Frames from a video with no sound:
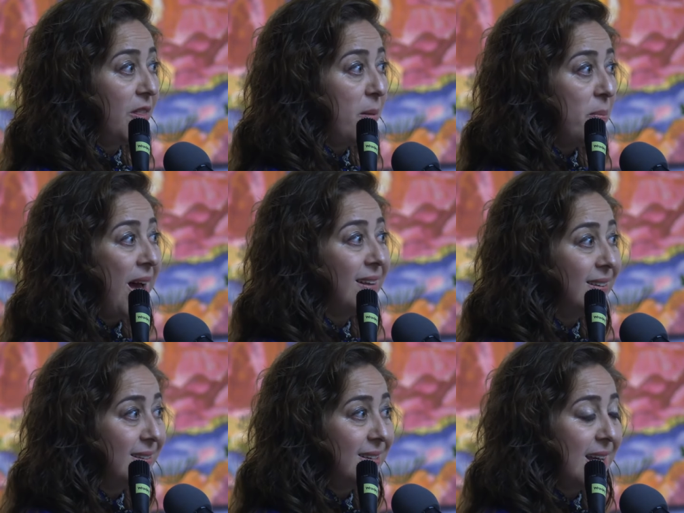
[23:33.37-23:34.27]
that
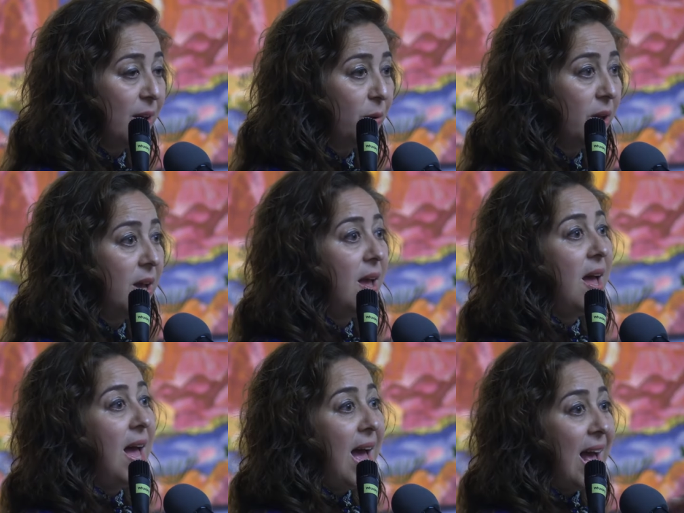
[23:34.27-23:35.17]
passes down.
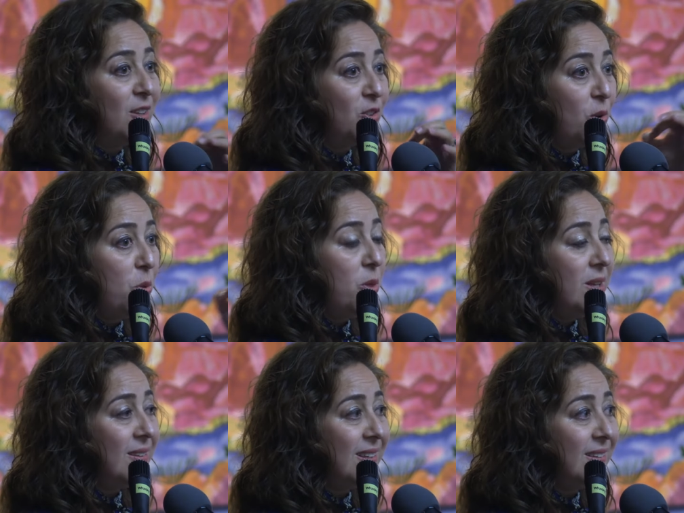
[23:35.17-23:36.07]
And so
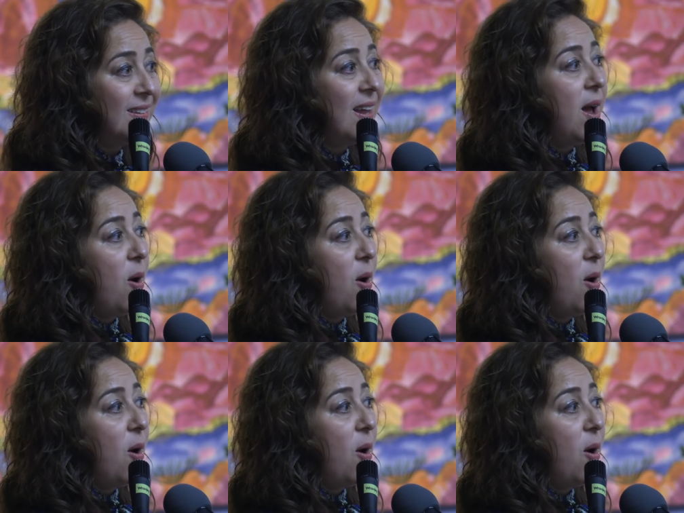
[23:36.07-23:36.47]
this is